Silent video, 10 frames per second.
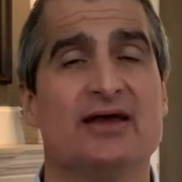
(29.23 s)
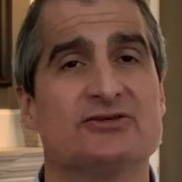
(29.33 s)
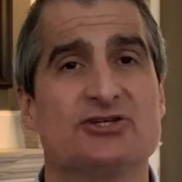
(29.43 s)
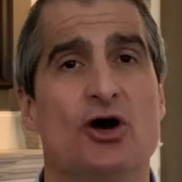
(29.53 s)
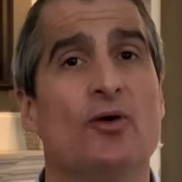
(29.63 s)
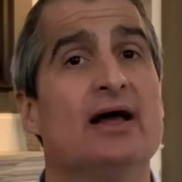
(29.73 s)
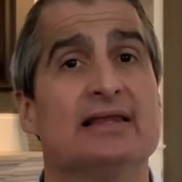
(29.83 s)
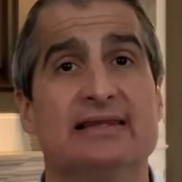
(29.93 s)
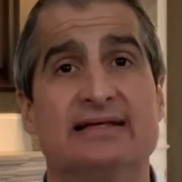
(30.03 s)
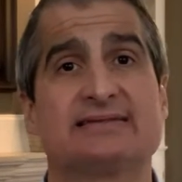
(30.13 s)
So
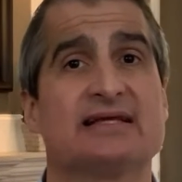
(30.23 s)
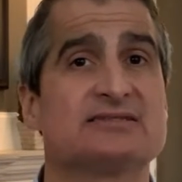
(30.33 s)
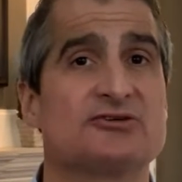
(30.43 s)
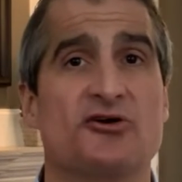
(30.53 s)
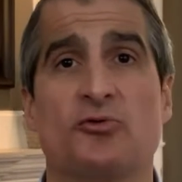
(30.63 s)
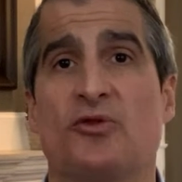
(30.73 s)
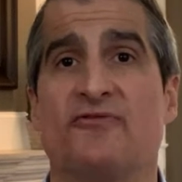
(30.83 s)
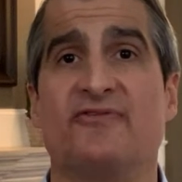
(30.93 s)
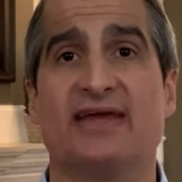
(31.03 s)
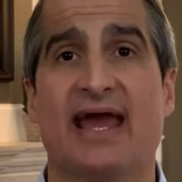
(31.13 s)
let's get started
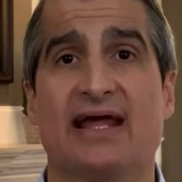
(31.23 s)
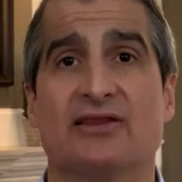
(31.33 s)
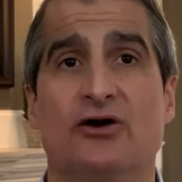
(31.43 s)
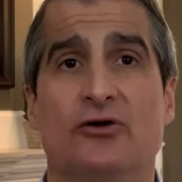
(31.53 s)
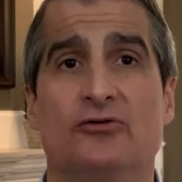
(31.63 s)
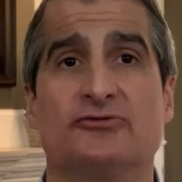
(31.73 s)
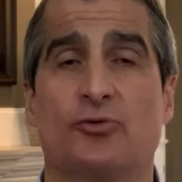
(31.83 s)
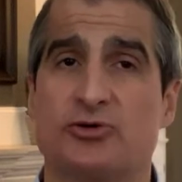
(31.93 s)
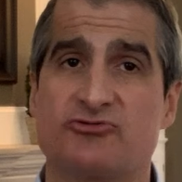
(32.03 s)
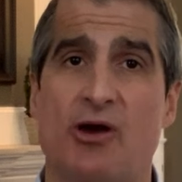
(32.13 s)
with VA loans,
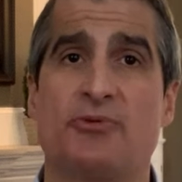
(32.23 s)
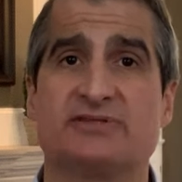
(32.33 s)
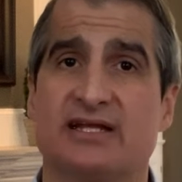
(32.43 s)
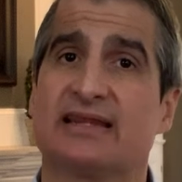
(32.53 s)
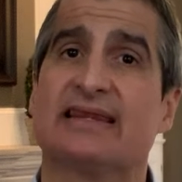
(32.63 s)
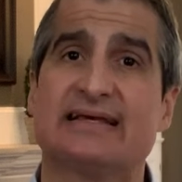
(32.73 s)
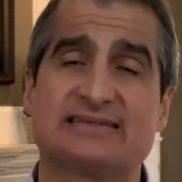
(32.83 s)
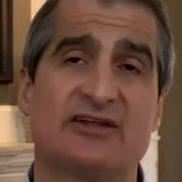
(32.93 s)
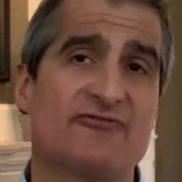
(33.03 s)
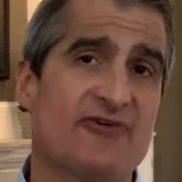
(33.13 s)
which represent less
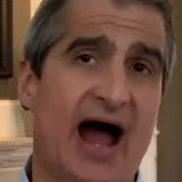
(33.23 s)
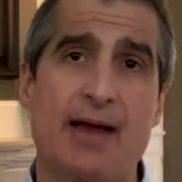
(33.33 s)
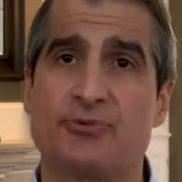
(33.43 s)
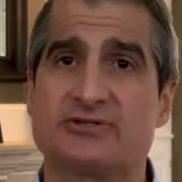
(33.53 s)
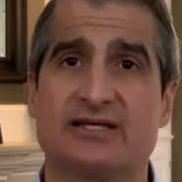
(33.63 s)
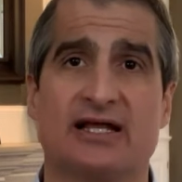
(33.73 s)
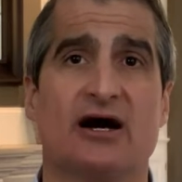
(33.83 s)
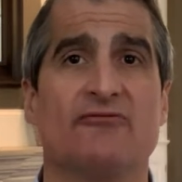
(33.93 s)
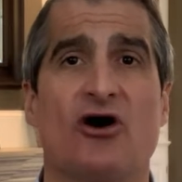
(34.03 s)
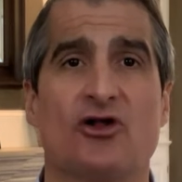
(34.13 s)
than 5%
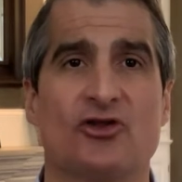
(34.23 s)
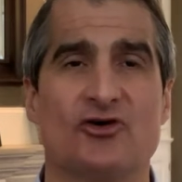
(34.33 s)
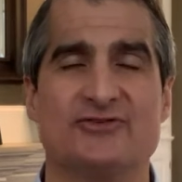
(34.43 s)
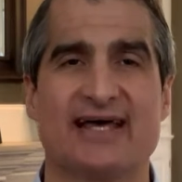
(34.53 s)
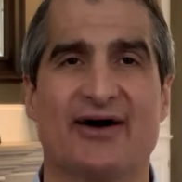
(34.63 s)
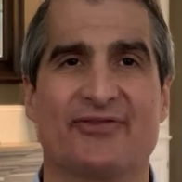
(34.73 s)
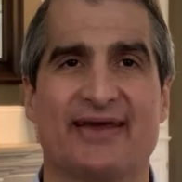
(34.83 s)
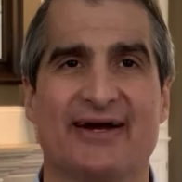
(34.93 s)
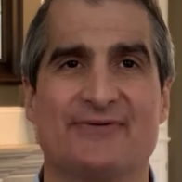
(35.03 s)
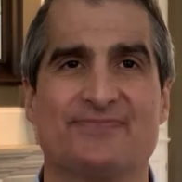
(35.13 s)
of all loans out
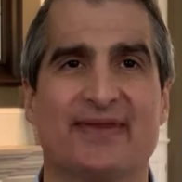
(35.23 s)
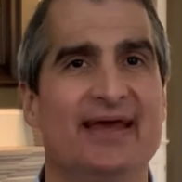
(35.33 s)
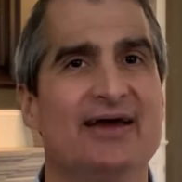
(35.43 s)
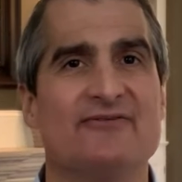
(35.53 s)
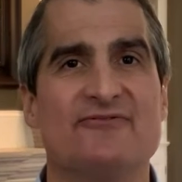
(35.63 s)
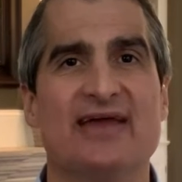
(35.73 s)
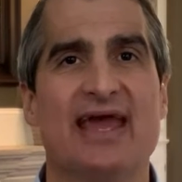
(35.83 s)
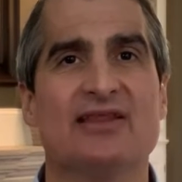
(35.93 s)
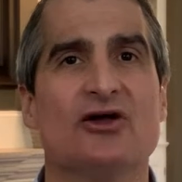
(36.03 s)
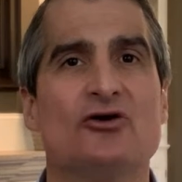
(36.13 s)
there.
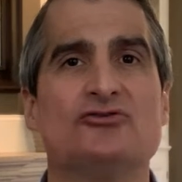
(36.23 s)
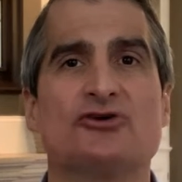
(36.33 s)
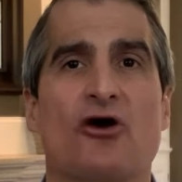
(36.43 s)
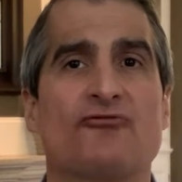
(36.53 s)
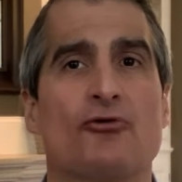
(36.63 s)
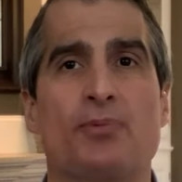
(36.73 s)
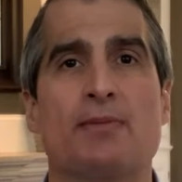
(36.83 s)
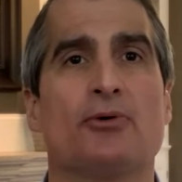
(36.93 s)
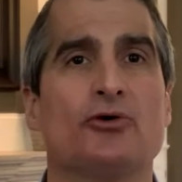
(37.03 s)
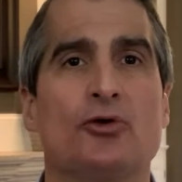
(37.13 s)
VA loans are for
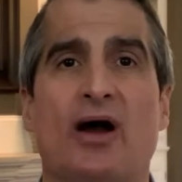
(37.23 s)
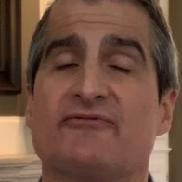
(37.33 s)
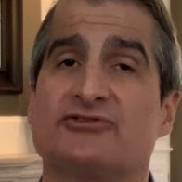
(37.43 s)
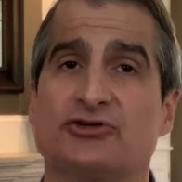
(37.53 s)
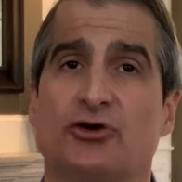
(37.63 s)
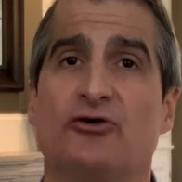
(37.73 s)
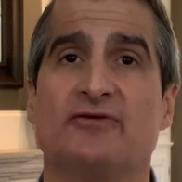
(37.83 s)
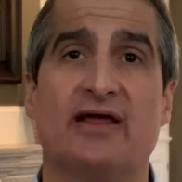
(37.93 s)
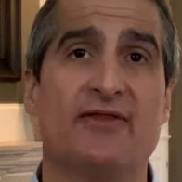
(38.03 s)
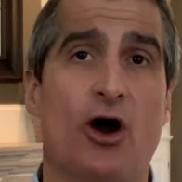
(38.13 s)
people who have served
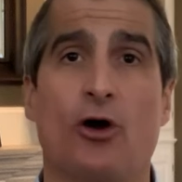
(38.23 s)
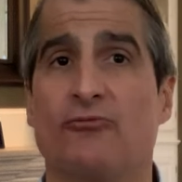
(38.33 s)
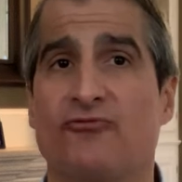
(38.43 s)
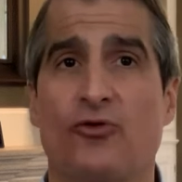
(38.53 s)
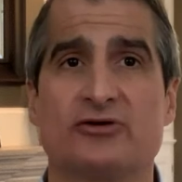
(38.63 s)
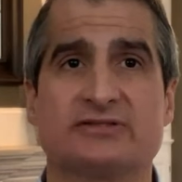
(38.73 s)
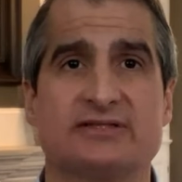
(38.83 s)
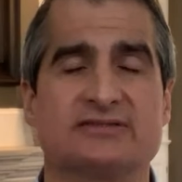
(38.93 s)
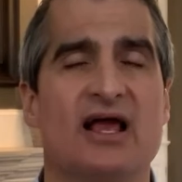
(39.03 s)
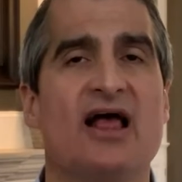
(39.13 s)
in the armed
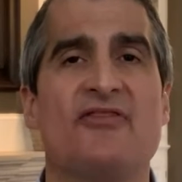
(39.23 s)
forces.